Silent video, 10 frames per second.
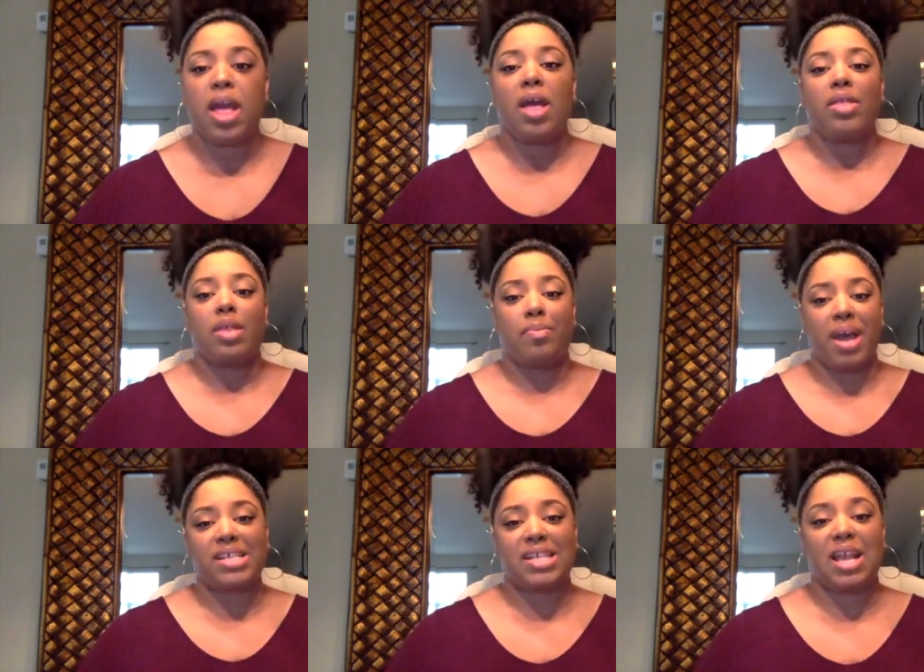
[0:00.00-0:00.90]
The
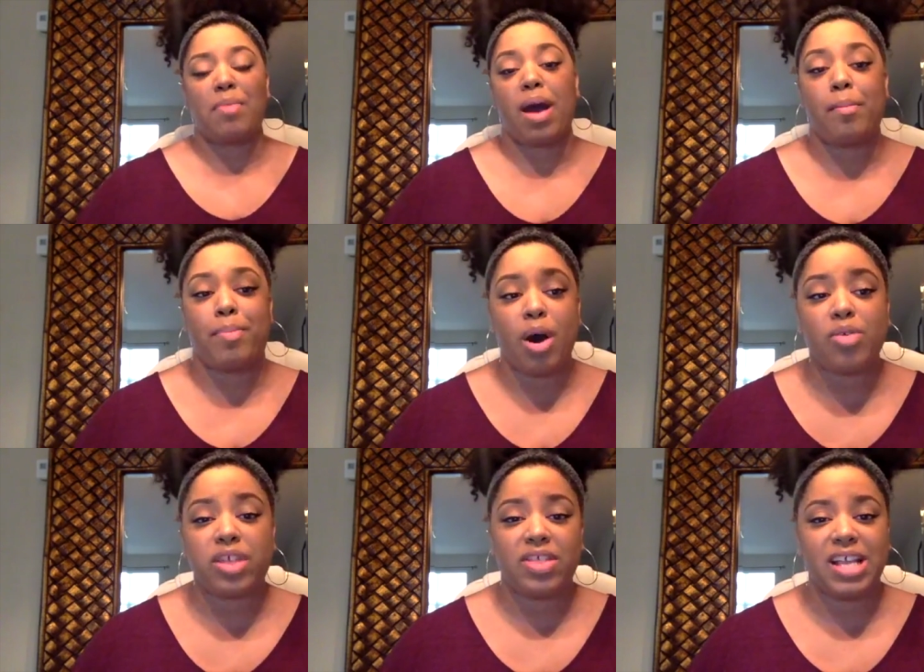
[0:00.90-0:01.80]
best thing about
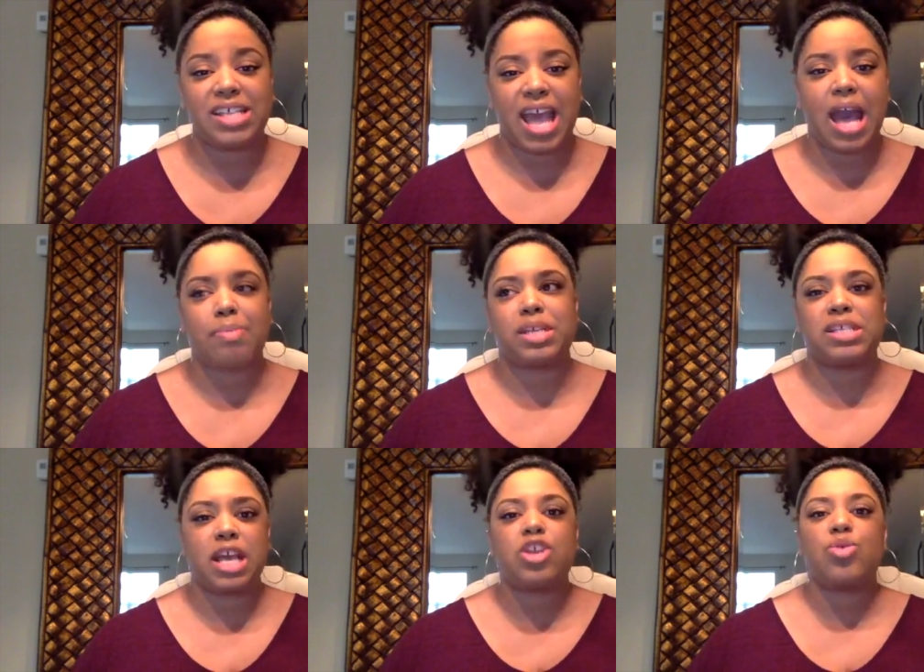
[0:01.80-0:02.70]
both of these apps is
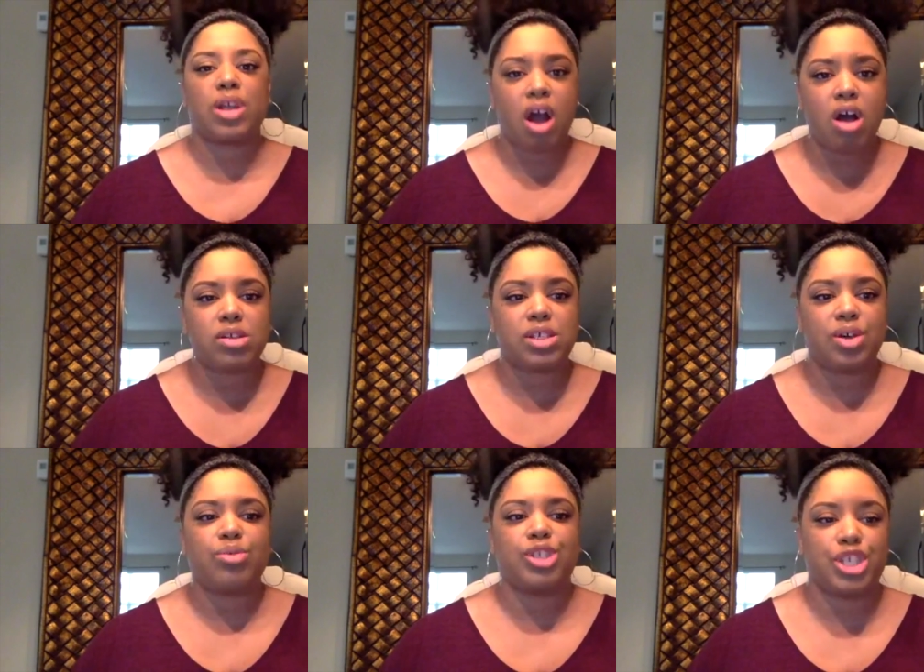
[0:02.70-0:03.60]
that you can
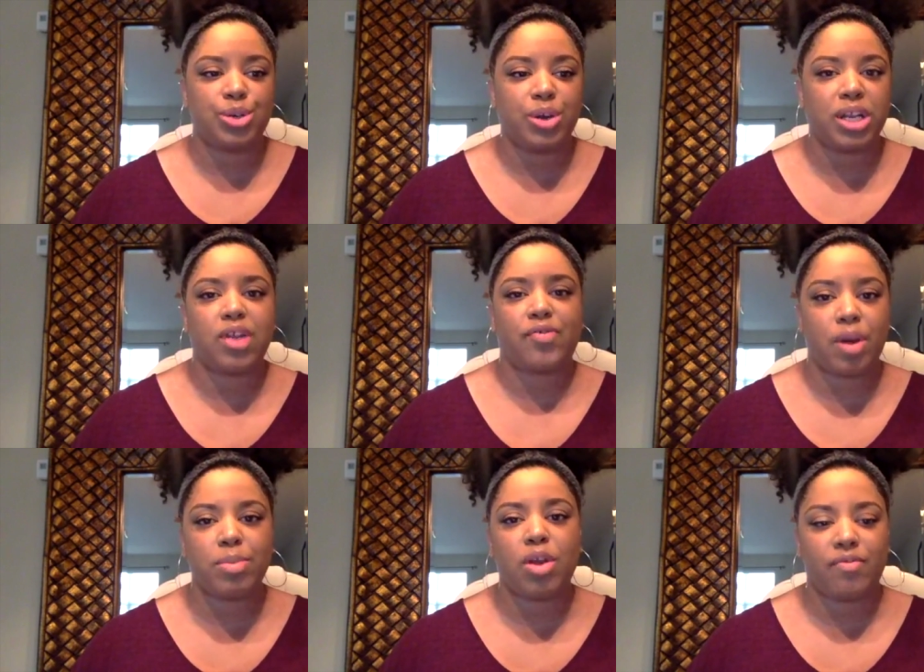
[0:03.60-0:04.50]
also do it from
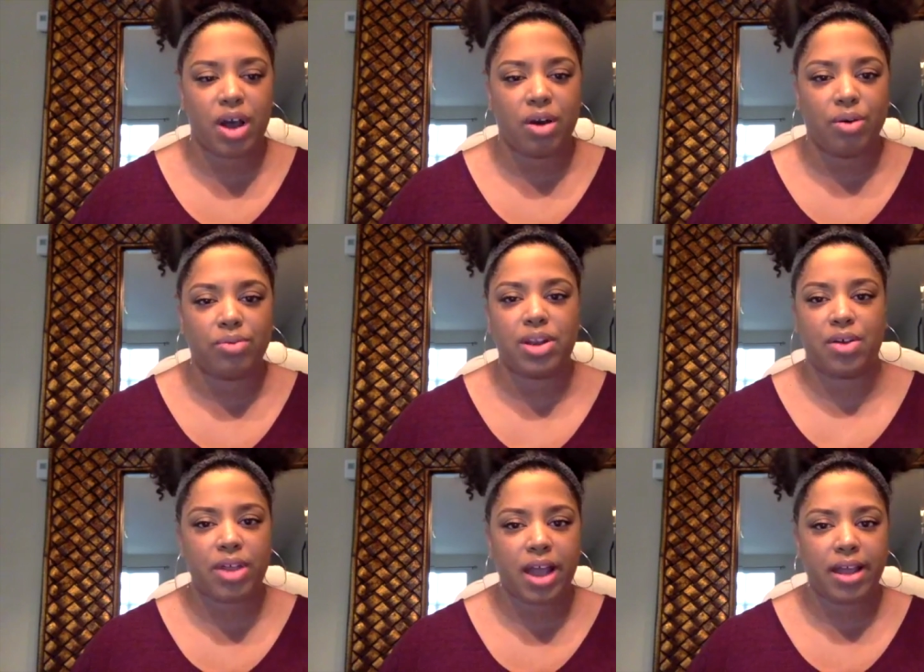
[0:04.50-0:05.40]
your phone.
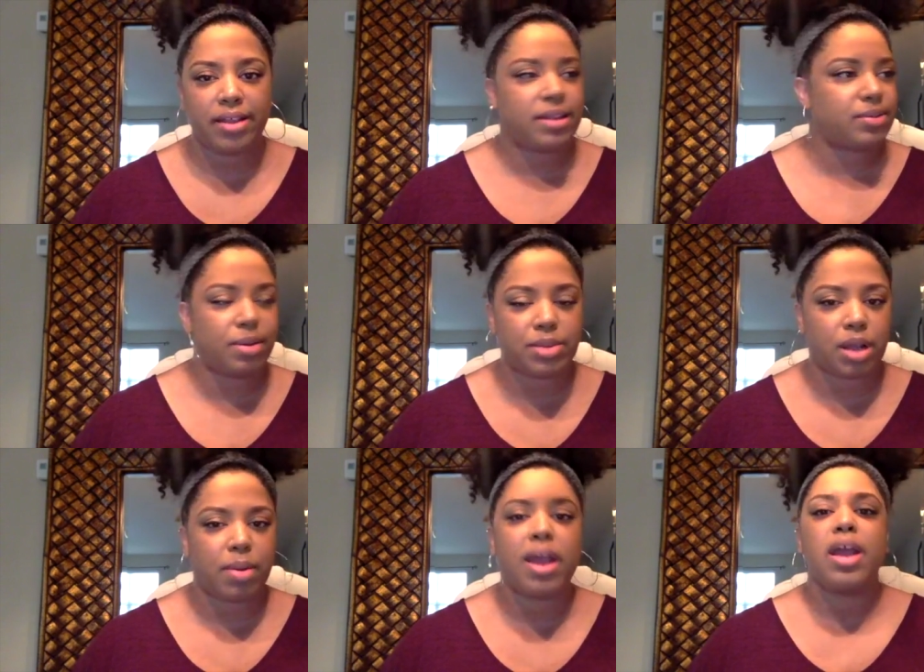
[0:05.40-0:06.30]
Okay, that's what I'm talking
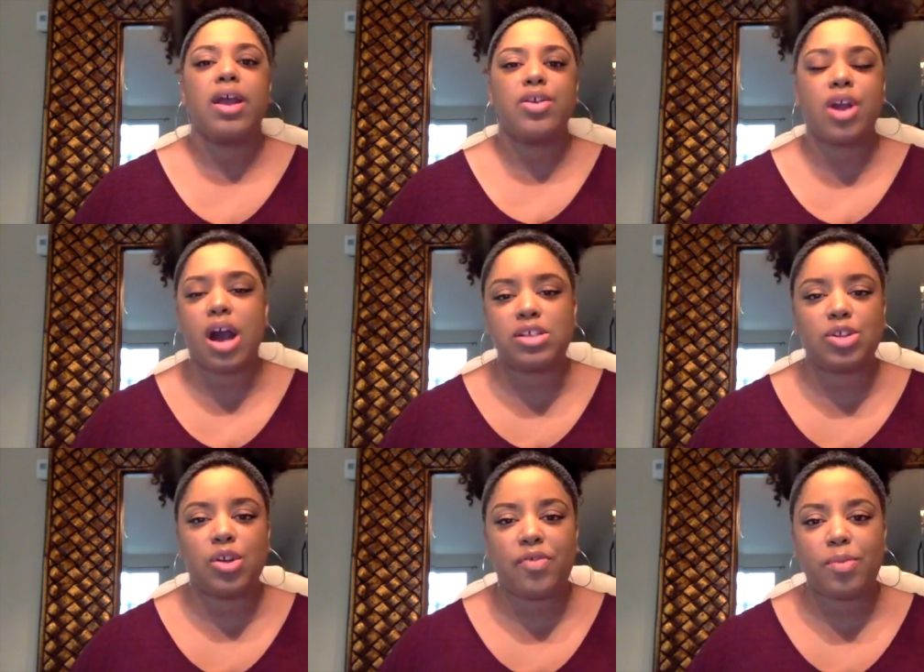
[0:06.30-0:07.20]
about. You can also do
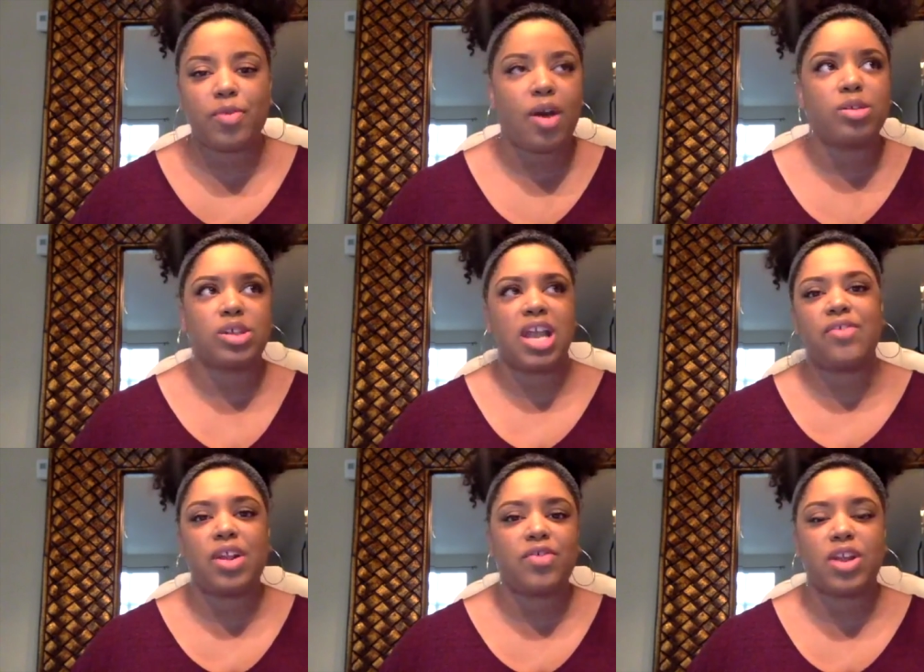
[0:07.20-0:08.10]
it from your phone. So even
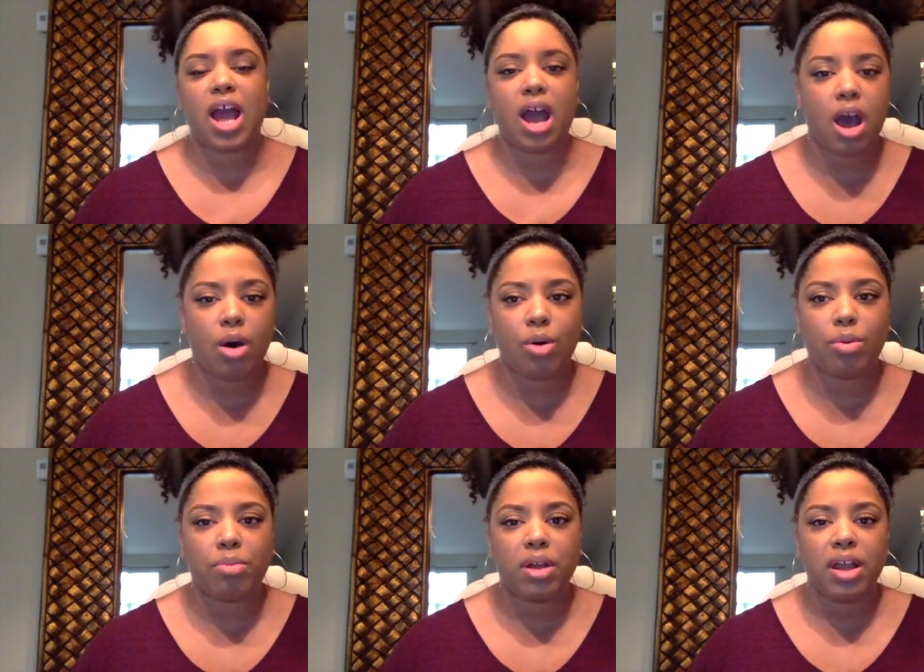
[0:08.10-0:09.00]
if you're not
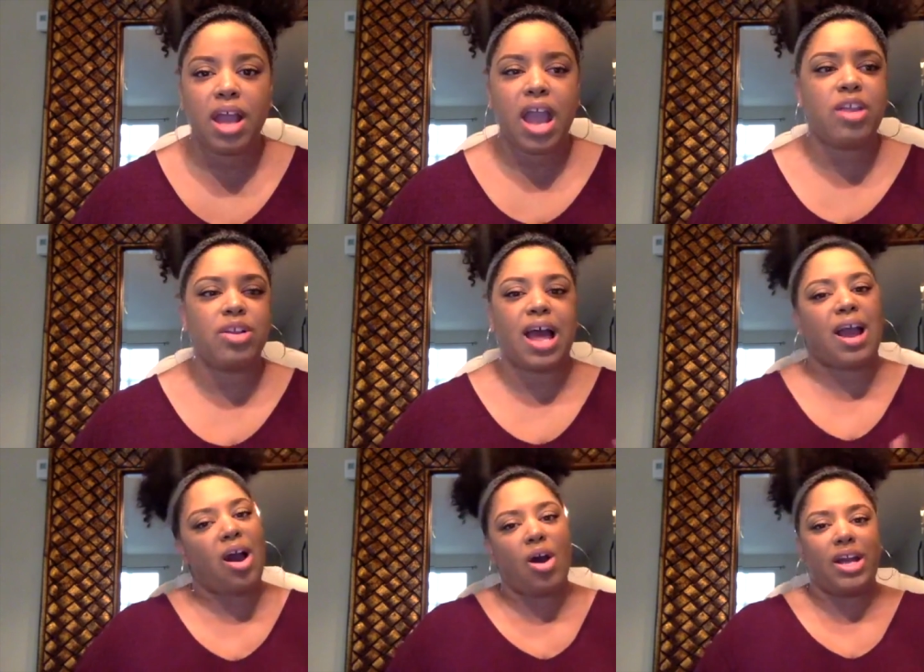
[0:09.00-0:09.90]
home and you're like,
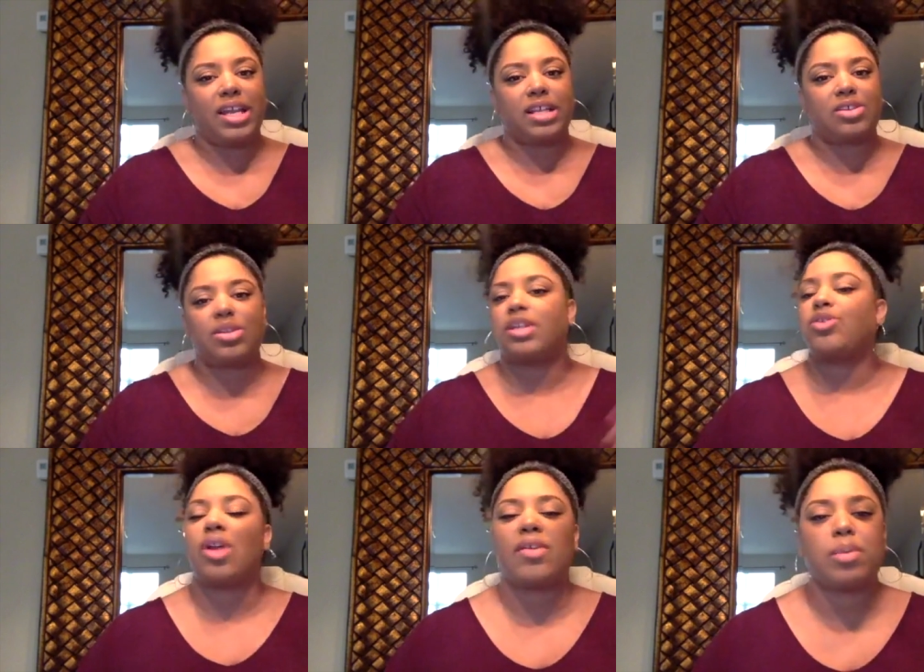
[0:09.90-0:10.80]
oh, I need to do it, you
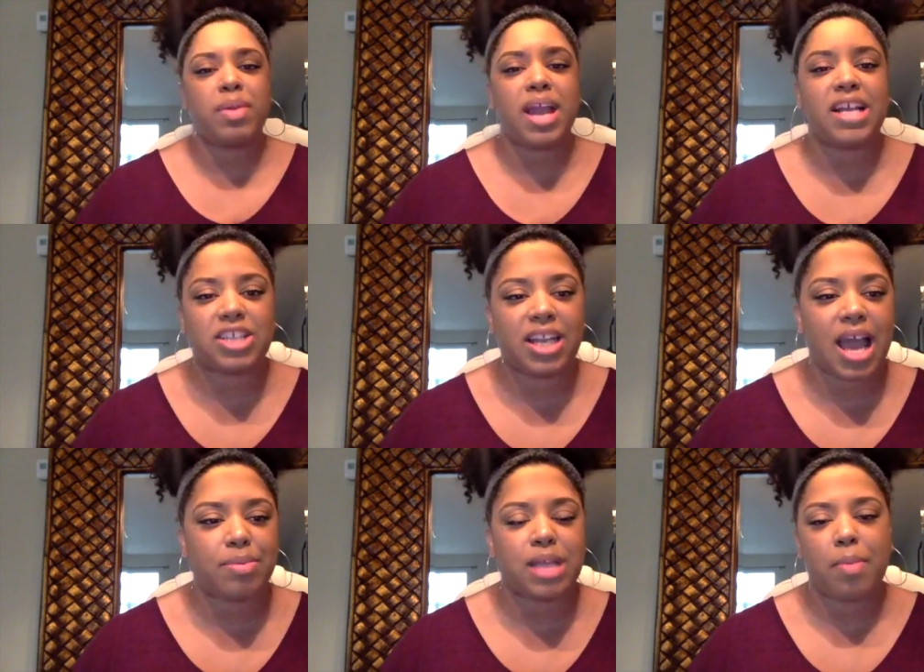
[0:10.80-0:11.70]
don't have to be at your
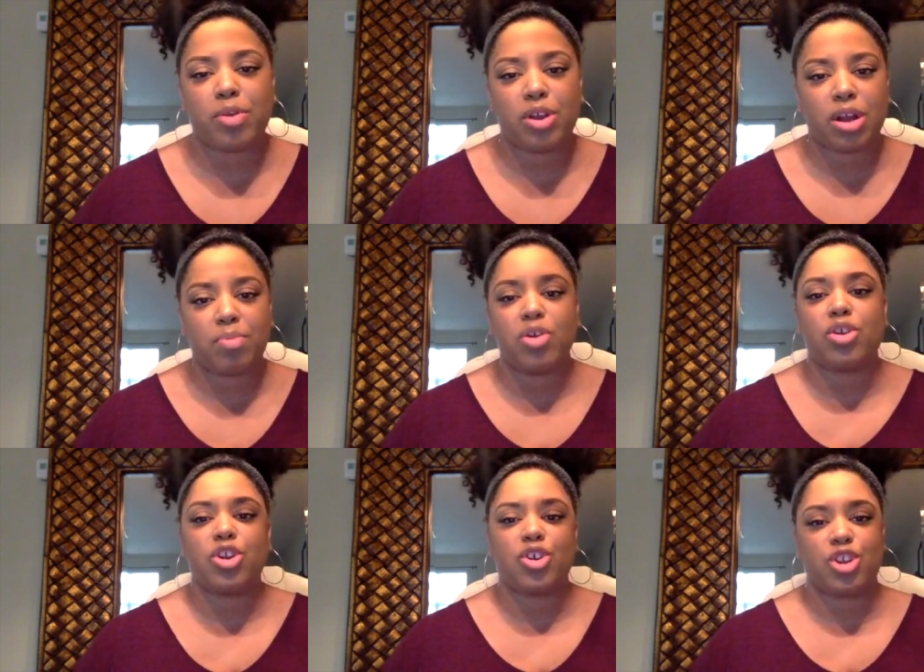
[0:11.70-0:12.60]
laptop or your computer.
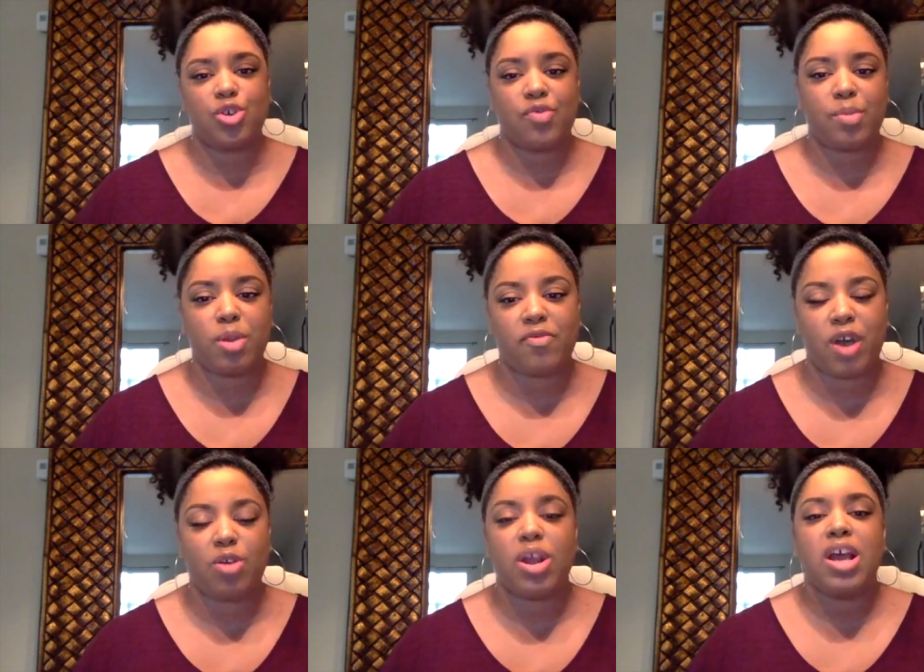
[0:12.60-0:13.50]
You can do it from your
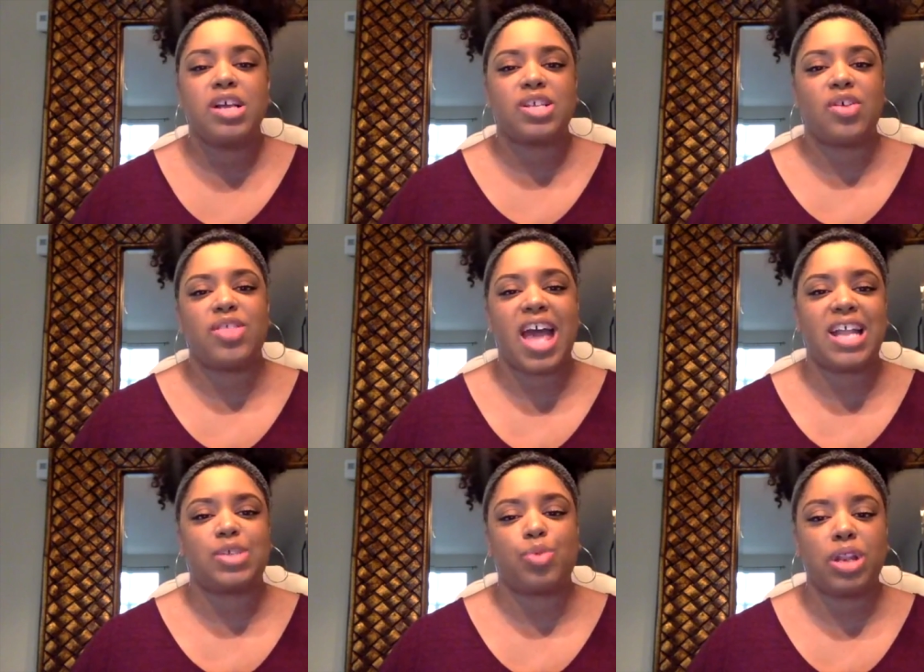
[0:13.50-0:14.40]
phone. So that
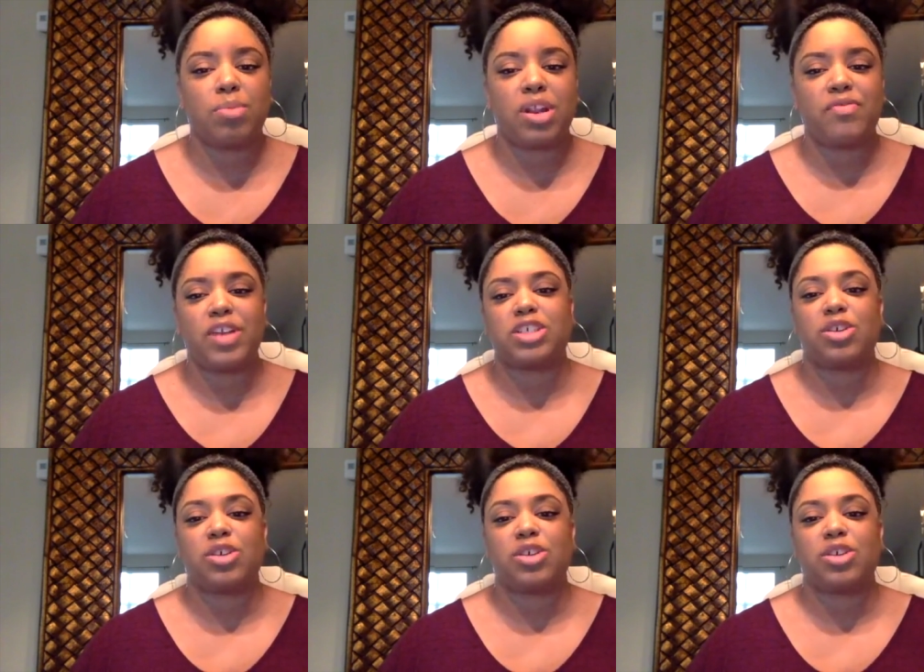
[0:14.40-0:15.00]
is really beneficial.